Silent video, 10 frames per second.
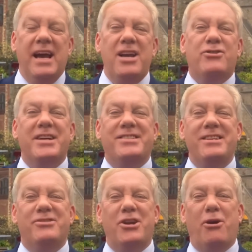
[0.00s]

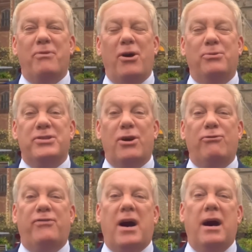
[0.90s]
Interesting to note, though, so
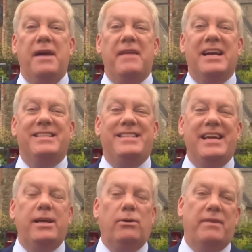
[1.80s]
far in that
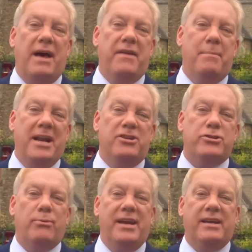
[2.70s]
deal that they managed
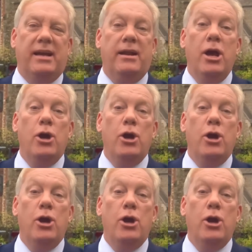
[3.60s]
to rake in,